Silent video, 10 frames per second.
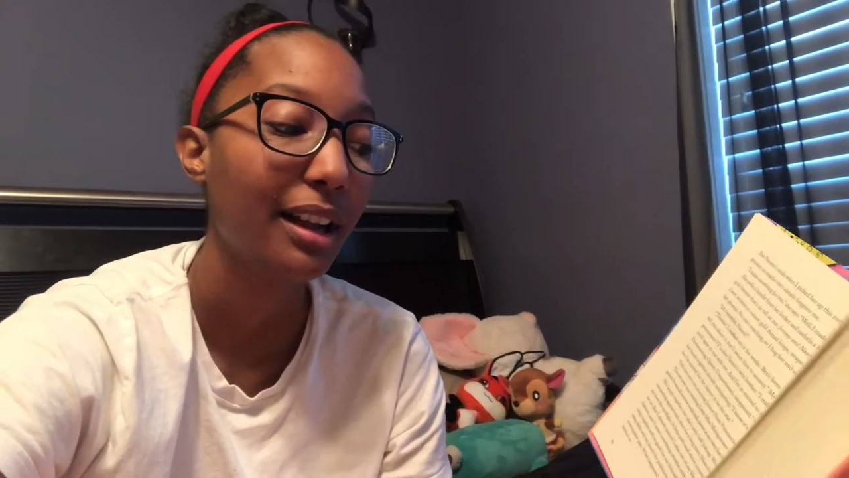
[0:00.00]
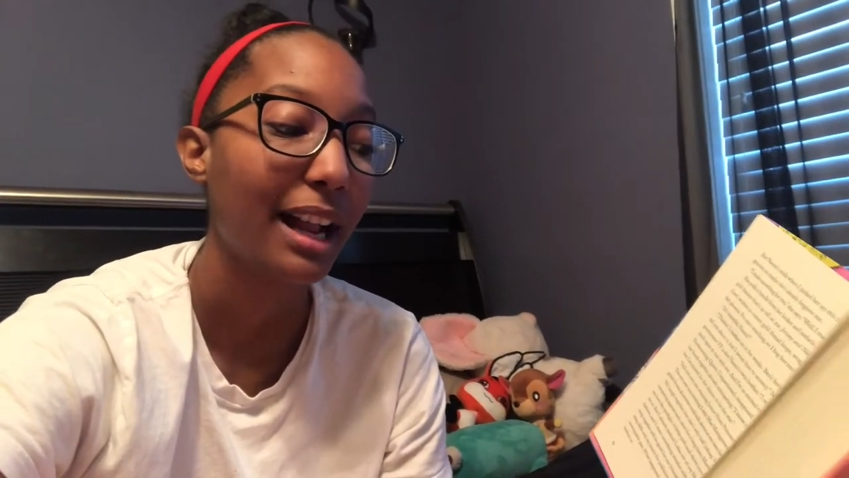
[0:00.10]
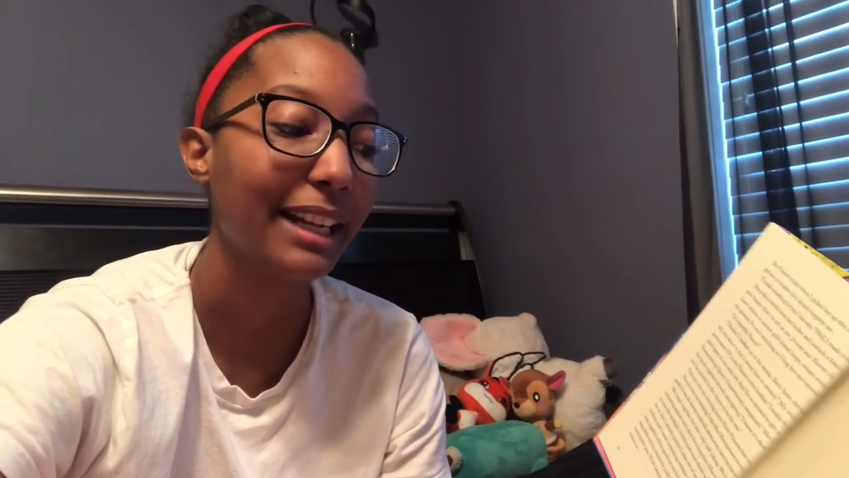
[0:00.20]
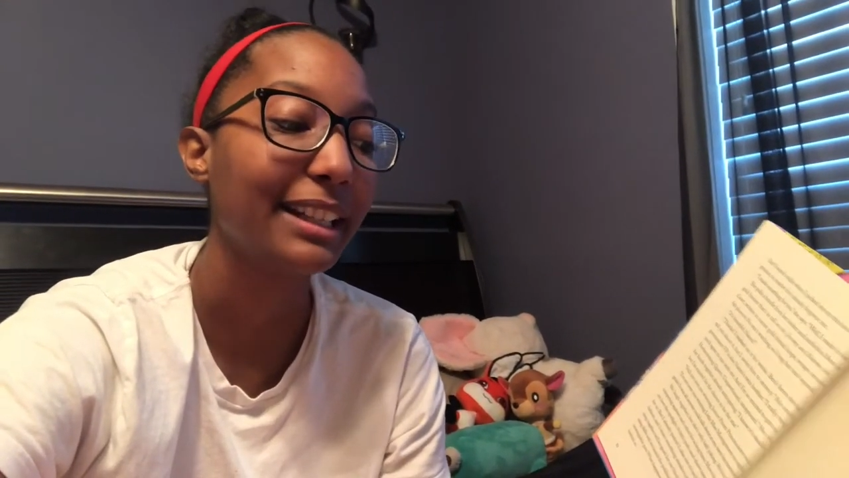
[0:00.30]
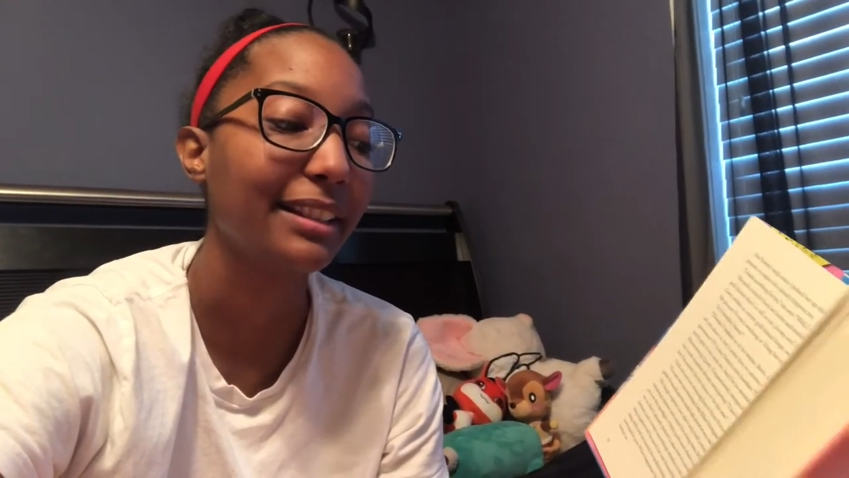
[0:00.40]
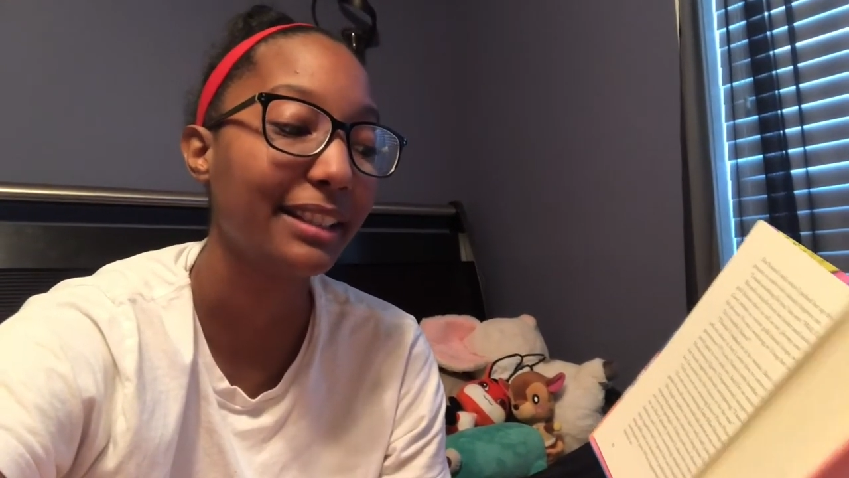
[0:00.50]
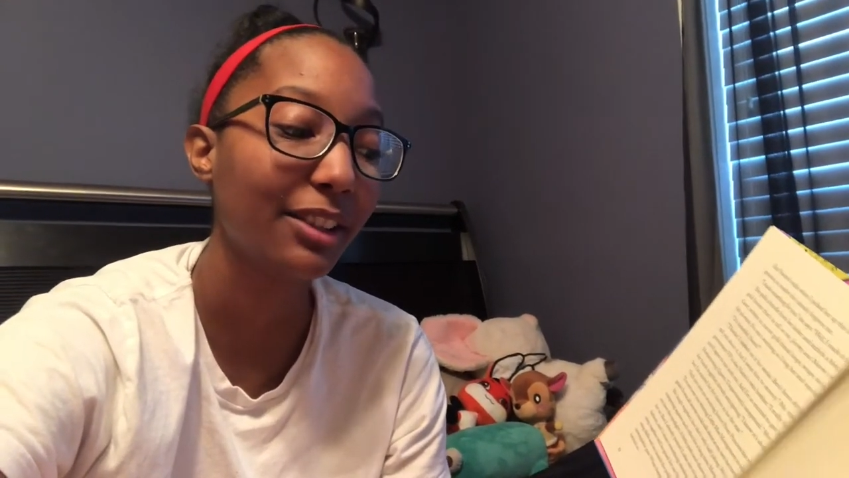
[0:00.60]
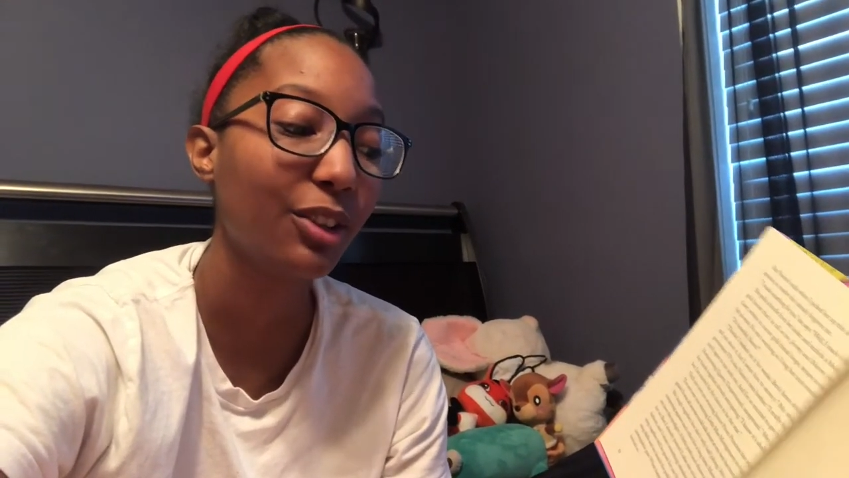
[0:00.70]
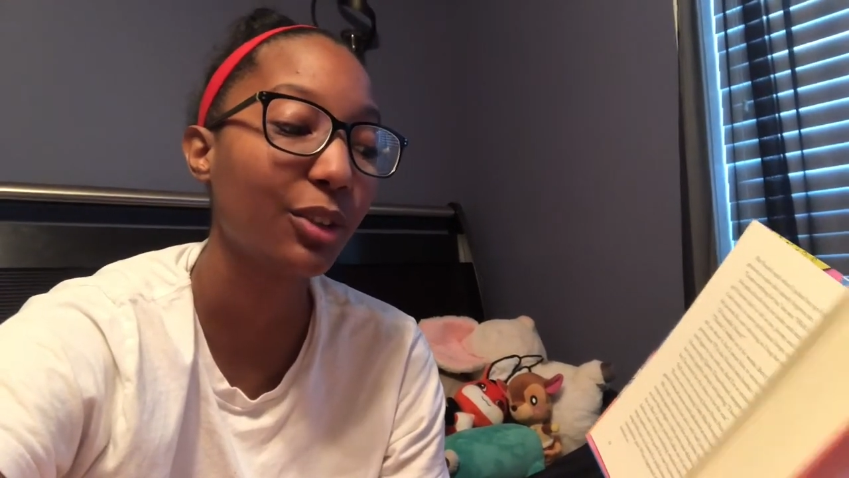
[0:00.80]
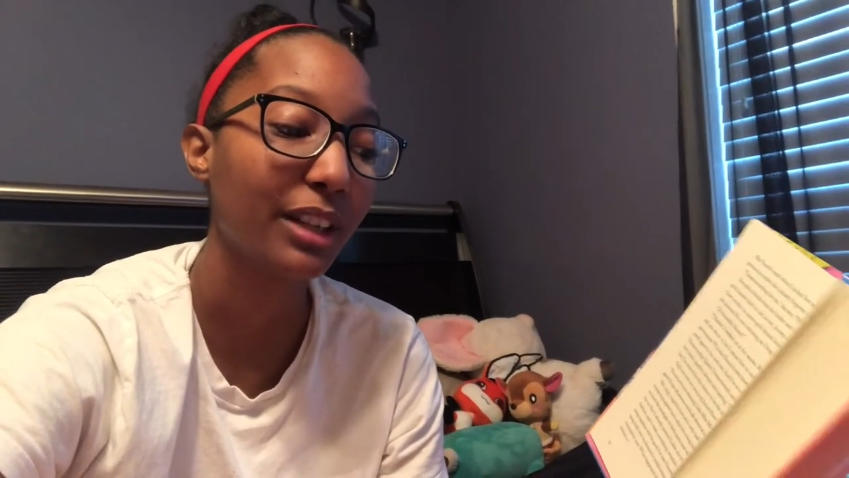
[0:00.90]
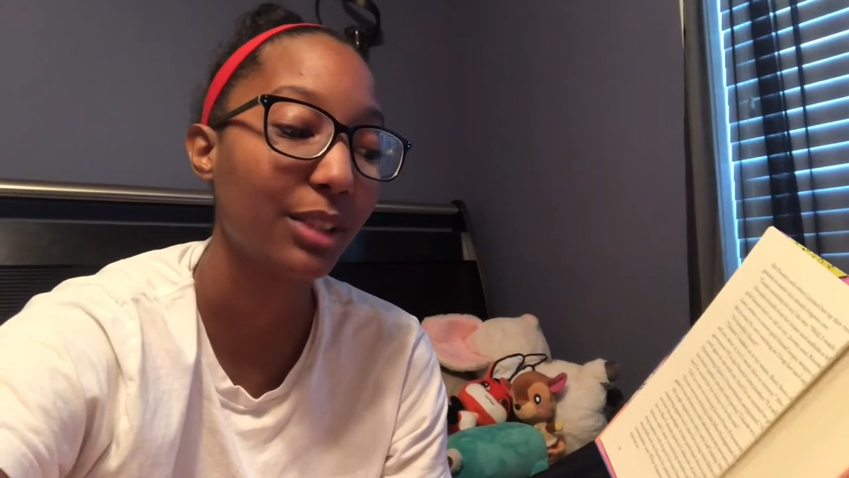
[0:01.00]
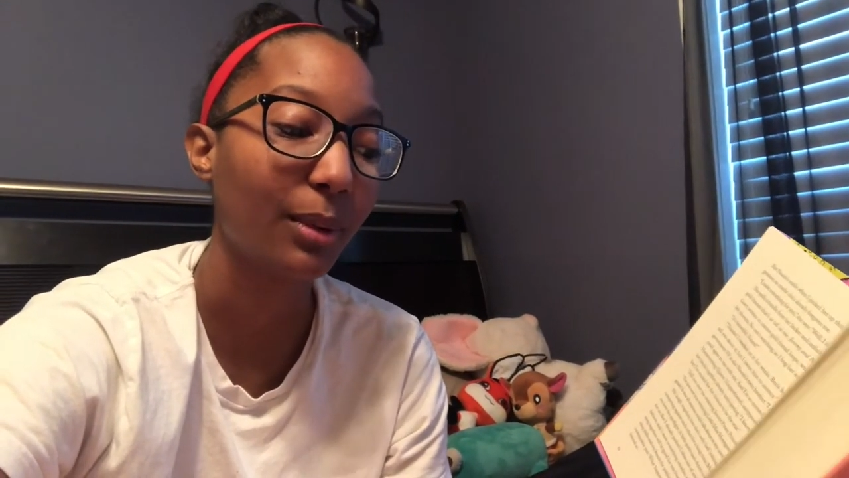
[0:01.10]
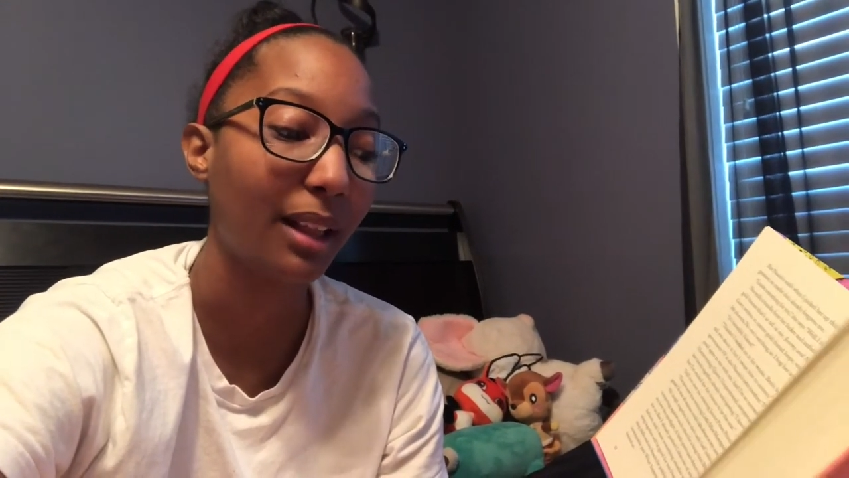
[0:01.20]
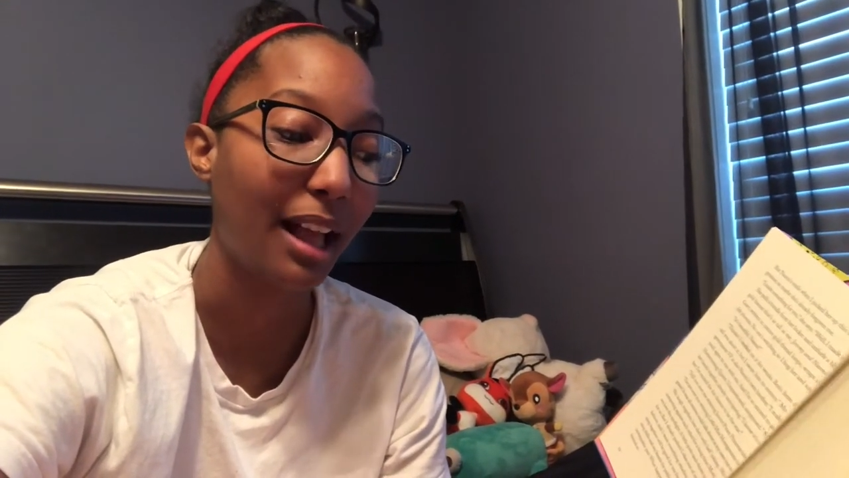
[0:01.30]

I need to signal to Cresswell